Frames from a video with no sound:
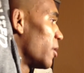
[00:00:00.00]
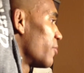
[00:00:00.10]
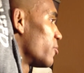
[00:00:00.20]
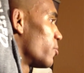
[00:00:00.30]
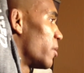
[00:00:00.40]
We'll
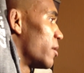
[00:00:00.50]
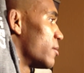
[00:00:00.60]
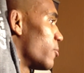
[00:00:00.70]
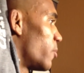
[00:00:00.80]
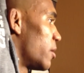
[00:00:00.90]
have to
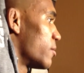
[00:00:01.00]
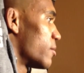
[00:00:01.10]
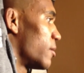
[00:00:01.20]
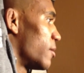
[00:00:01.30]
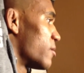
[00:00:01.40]
wait and
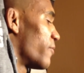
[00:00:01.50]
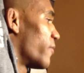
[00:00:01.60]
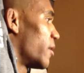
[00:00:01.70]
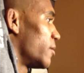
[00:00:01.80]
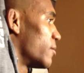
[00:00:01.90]
see. It's a
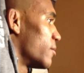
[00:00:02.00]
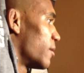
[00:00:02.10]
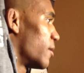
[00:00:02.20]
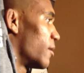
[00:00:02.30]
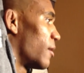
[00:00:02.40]
fight.
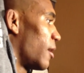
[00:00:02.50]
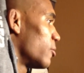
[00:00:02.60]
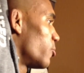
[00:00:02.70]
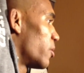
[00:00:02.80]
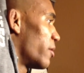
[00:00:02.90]
I'll
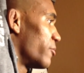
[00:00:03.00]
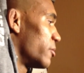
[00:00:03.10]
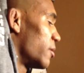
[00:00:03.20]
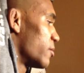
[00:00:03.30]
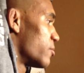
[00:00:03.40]
do whatever
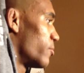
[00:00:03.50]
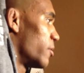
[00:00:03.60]
it takes.